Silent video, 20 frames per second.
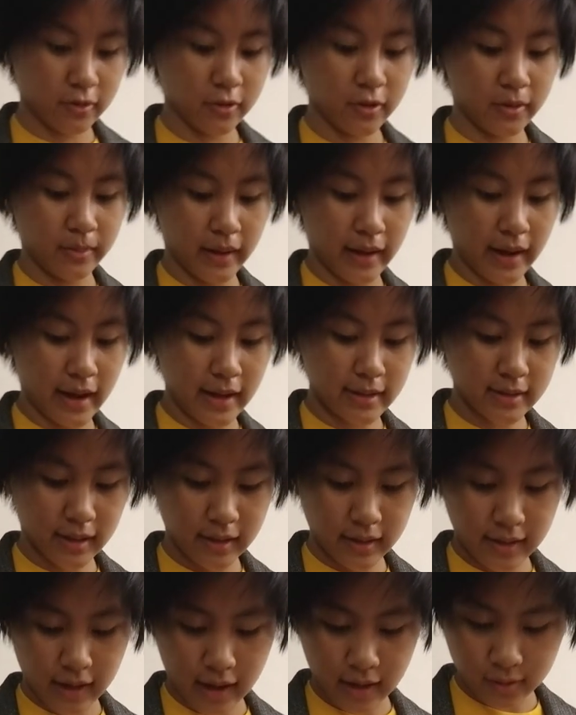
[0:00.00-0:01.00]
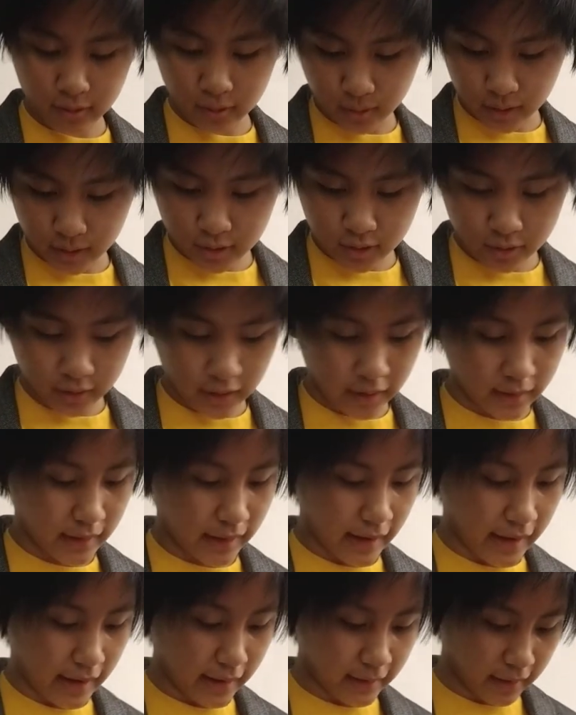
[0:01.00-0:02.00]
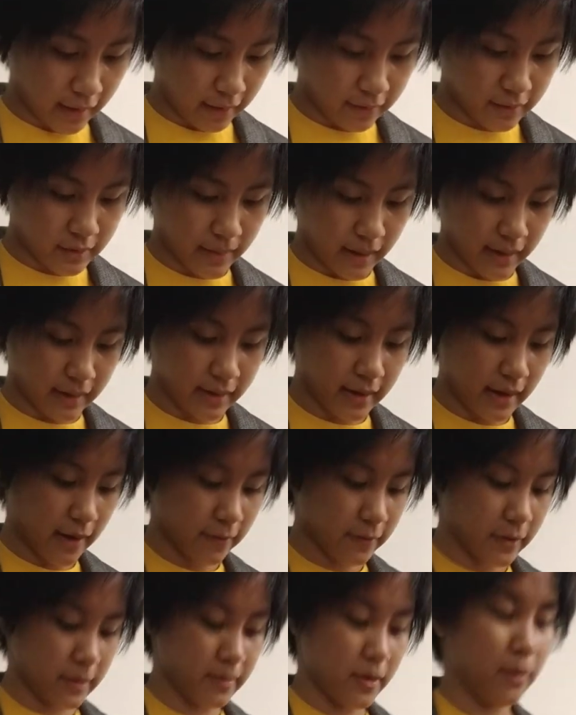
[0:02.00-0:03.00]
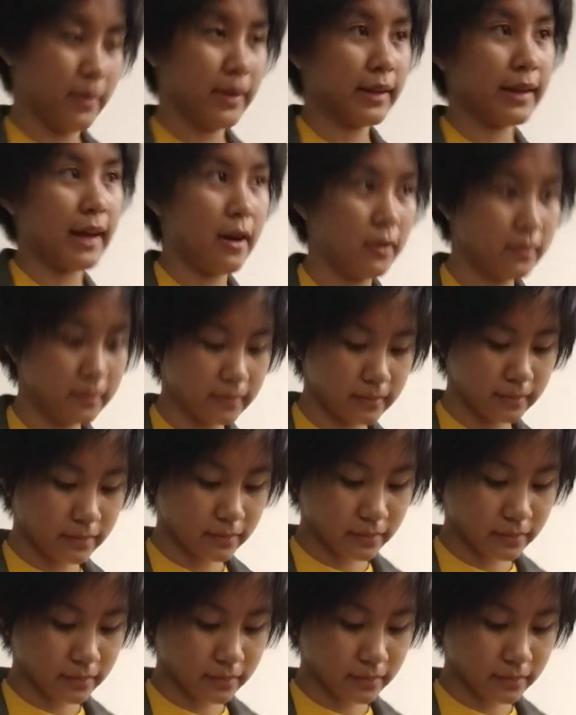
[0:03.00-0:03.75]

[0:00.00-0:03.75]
through me as I gathered what strength I had left to make every moment count.